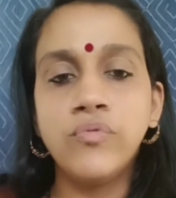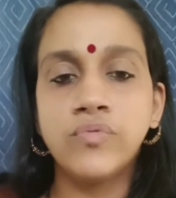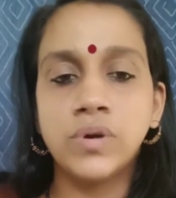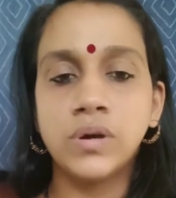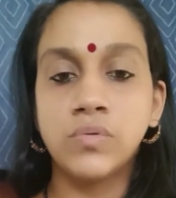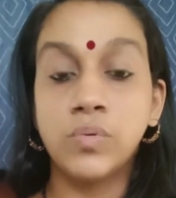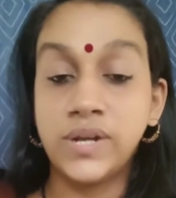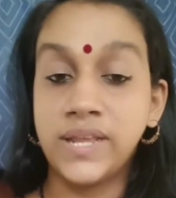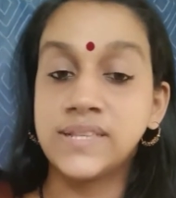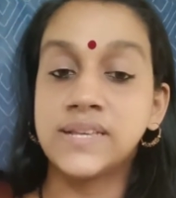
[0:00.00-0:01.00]

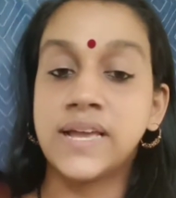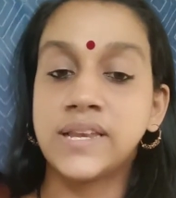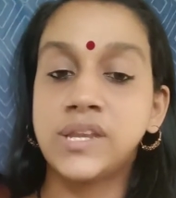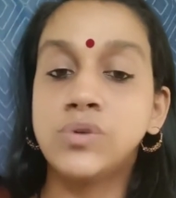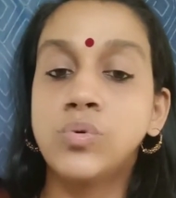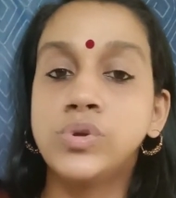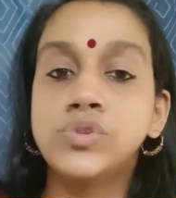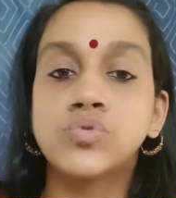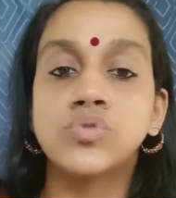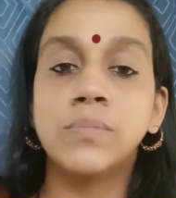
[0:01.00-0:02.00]
what exactly
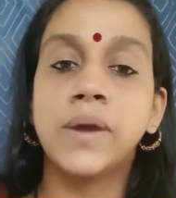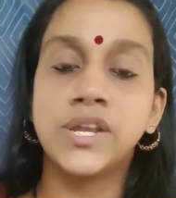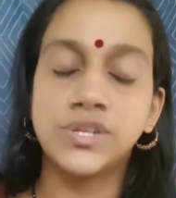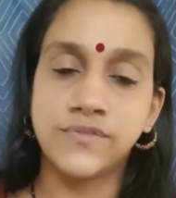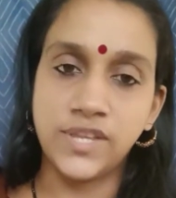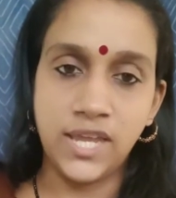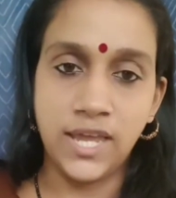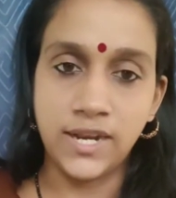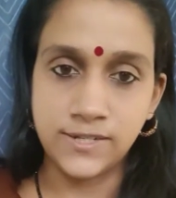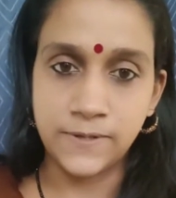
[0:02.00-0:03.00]
going through the mind of the character.